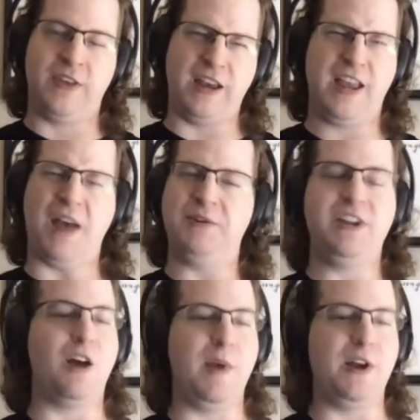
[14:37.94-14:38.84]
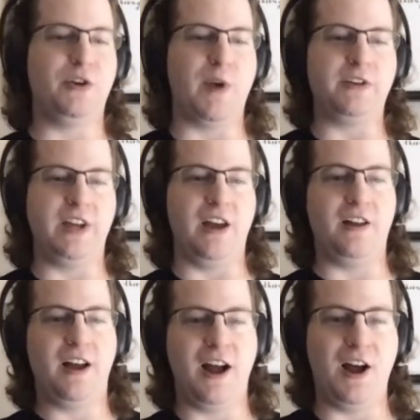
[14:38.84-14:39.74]
then captain, now Major
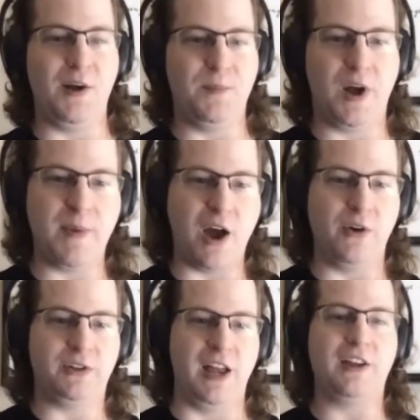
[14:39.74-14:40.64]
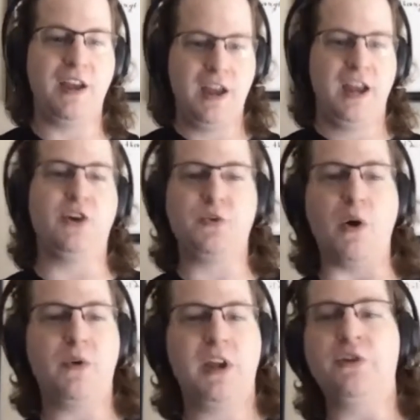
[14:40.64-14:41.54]
Ragsdale, hmm. um, mm. about like here's
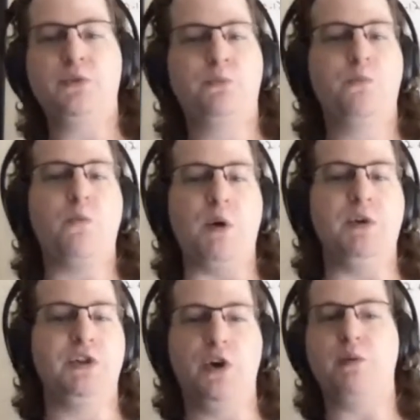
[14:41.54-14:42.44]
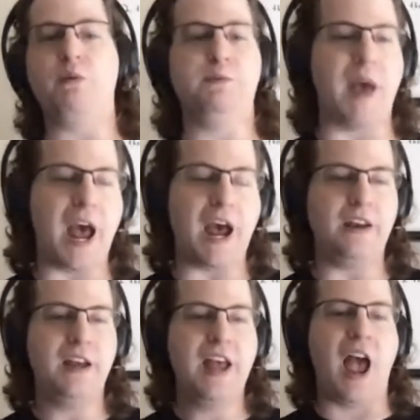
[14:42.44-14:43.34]
what here's what was good, what was
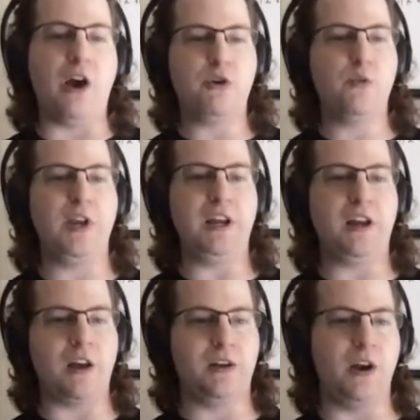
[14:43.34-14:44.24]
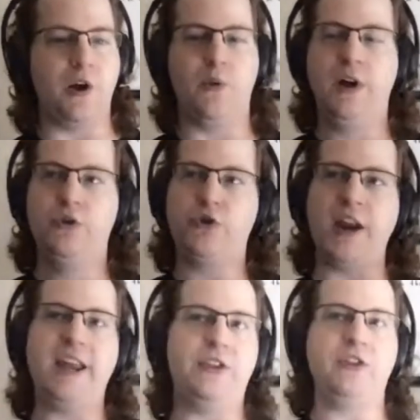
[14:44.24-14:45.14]
bad. How can we you know
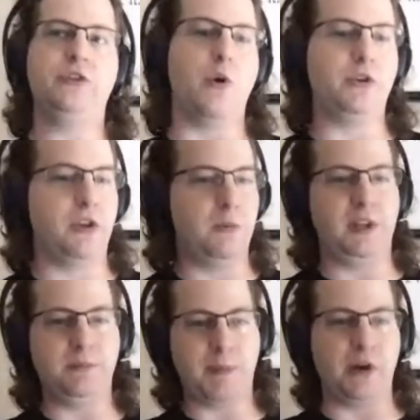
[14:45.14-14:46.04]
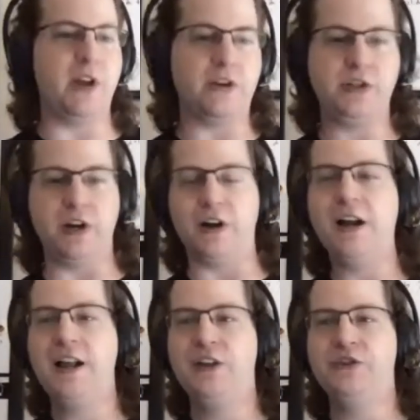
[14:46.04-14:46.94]
try to hit these goals a little bit better next
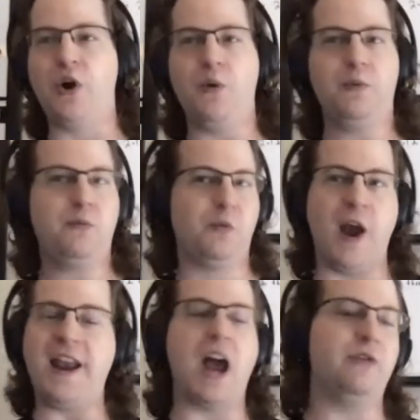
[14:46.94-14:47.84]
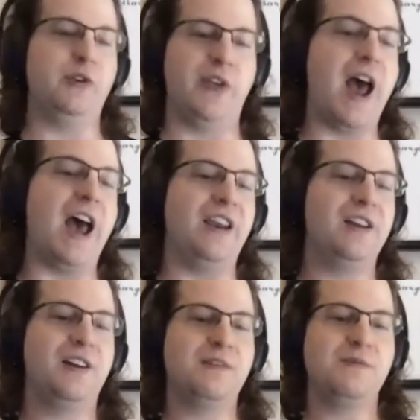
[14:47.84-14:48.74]
year? So right after that,